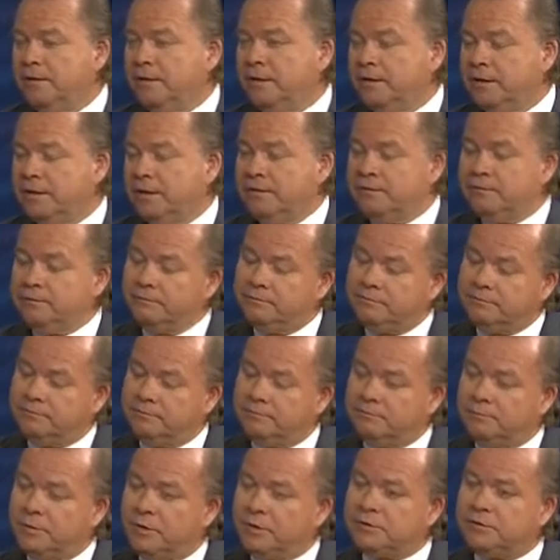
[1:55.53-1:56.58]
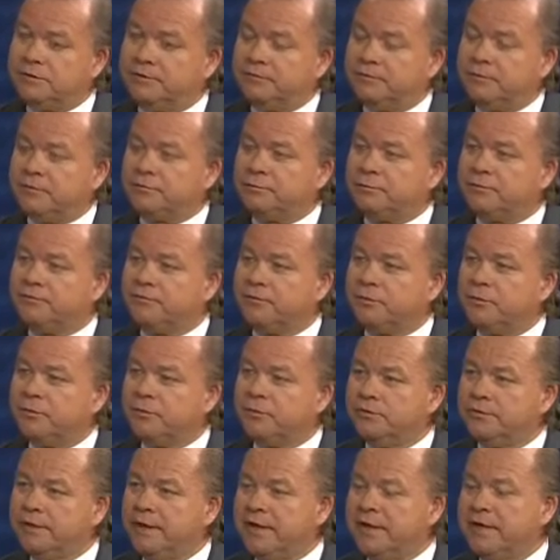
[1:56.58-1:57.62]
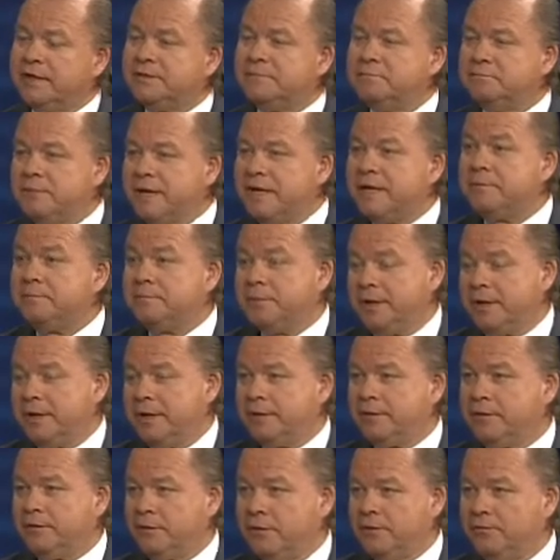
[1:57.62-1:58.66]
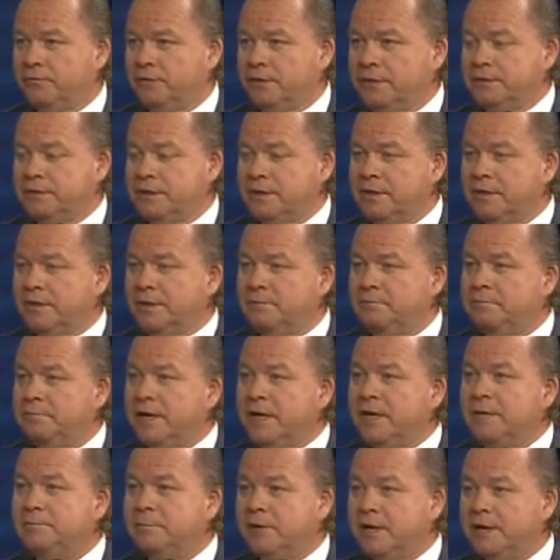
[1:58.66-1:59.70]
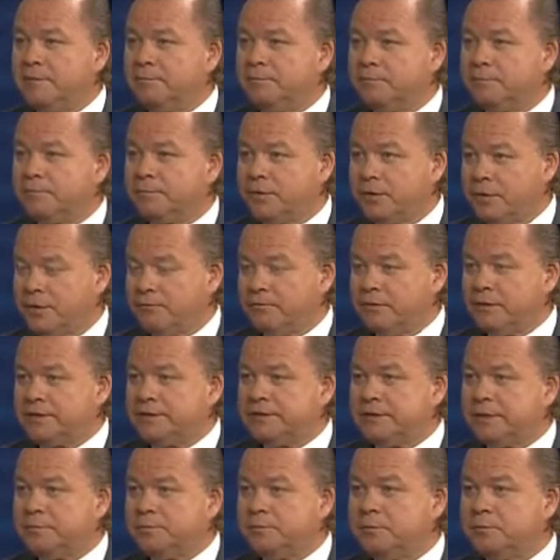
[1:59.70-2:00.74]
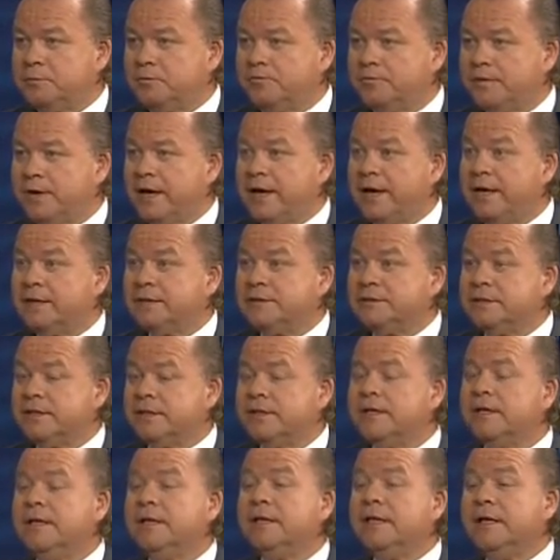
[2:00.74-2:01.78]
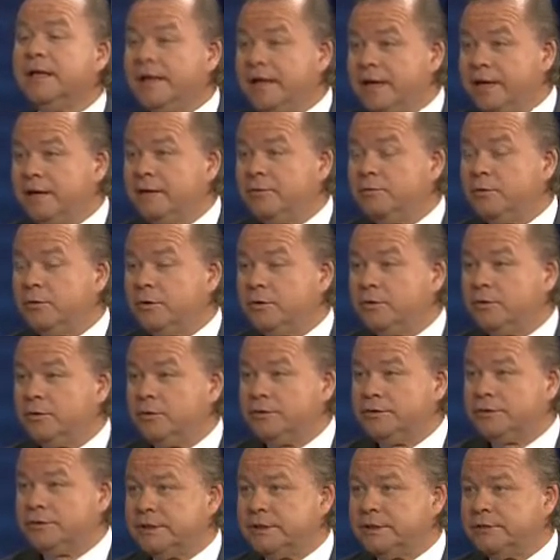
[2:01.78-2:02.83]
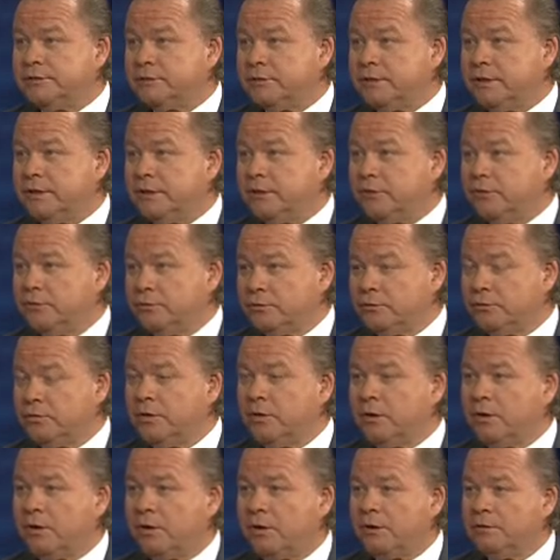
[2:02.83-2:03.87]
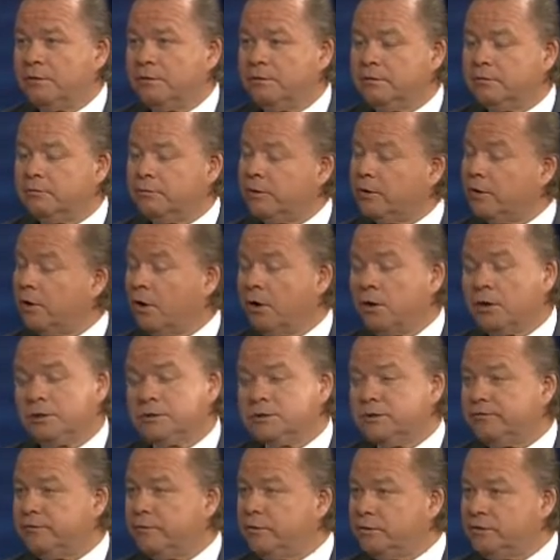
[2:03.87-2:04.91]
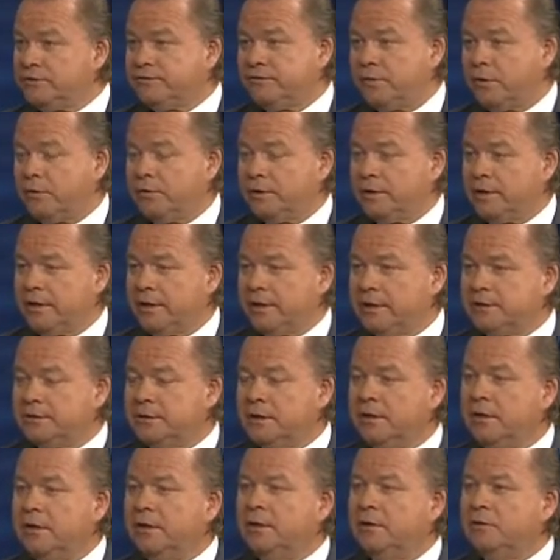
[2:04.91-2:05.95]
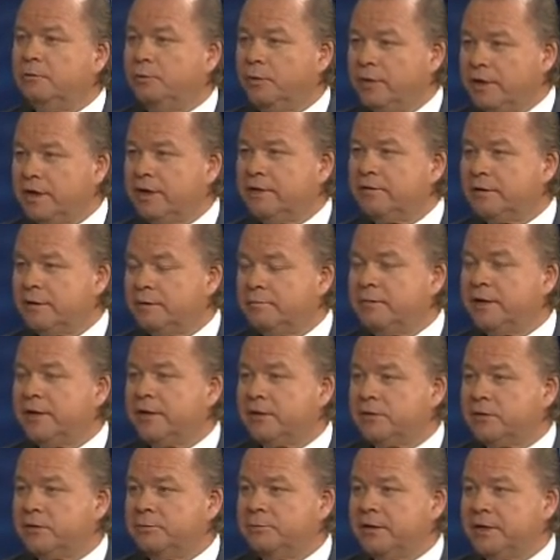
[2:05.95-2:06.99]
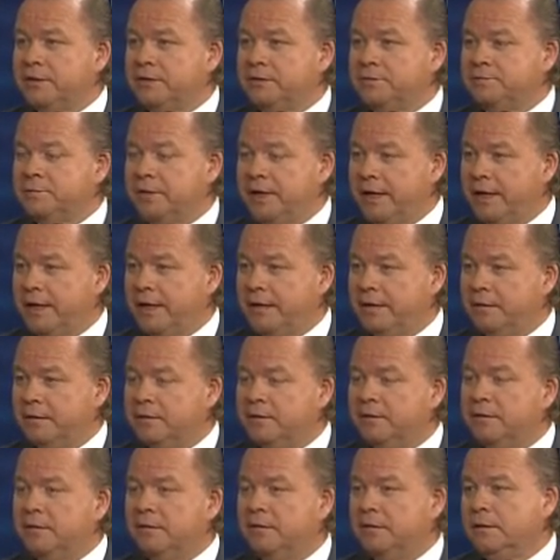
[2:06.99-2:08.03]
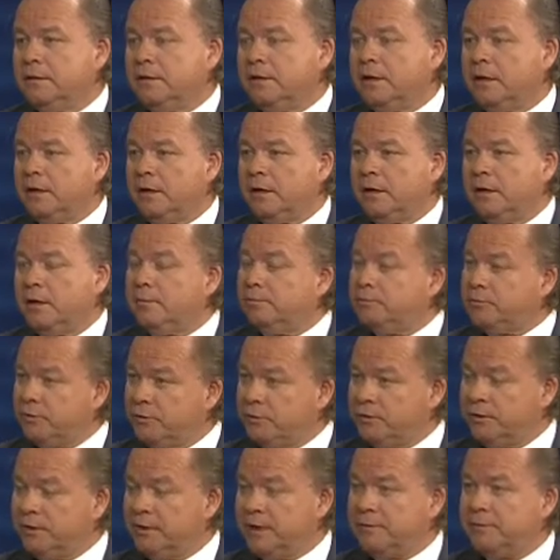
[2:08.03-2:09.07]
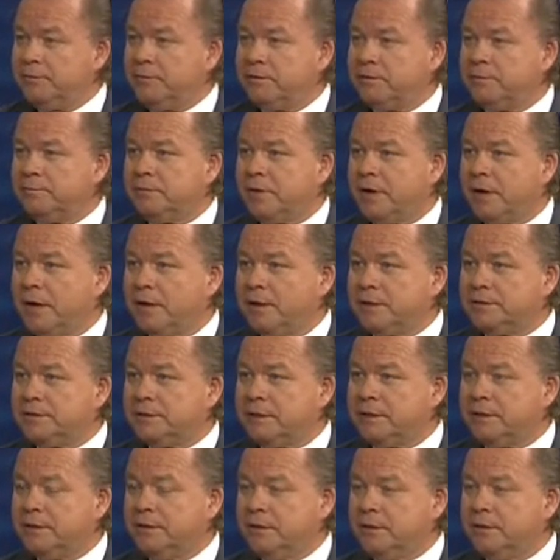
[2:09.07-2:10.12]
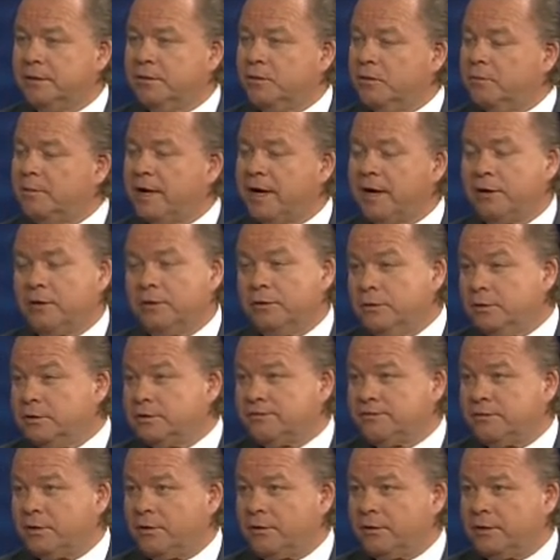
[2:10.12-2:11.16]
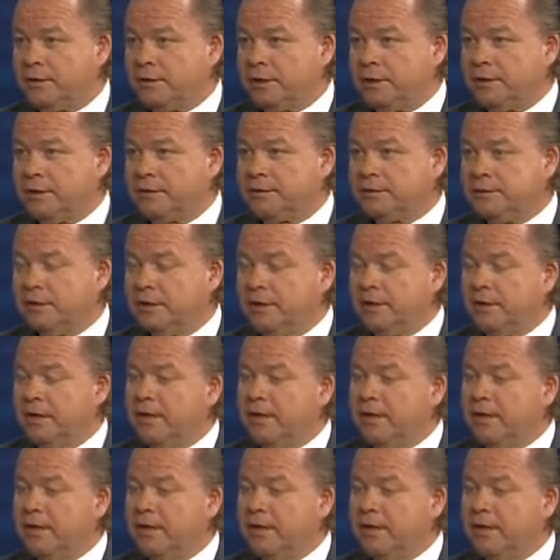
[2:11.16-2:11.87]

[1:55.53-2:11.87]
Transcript: And most of us refer to that as MedPay coverage. MedPay coverage simply provides that anyone who injured in your car, regardless of whose fault it is, will get their medical bills paid up to the limit of the policy, no matter whose fault it is.